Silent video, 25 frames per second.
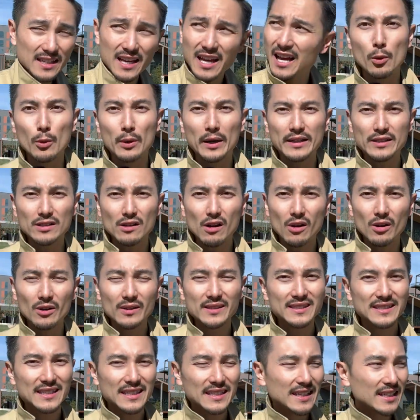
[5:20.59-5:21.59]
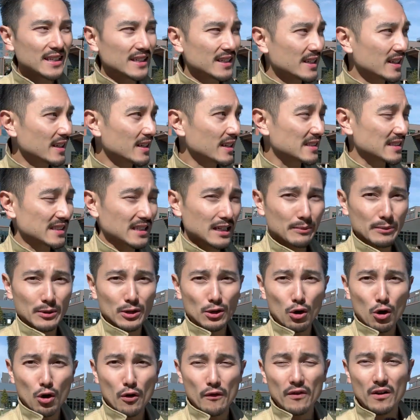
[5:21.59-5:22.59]
but when it's all said and done, it's going to
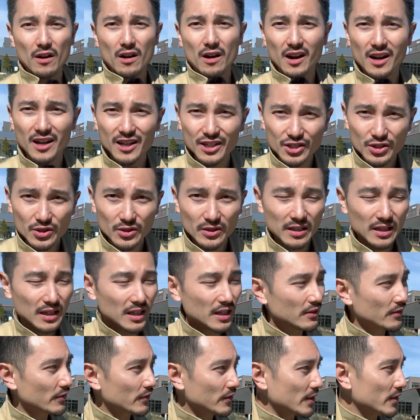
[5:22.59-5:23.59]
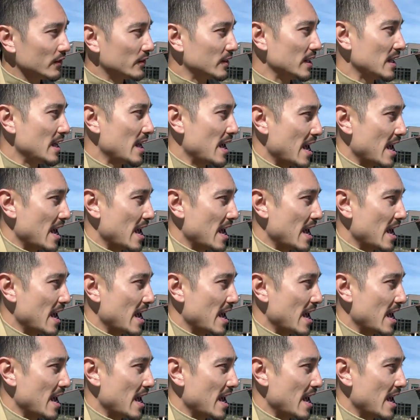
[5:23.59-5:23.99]
be over 150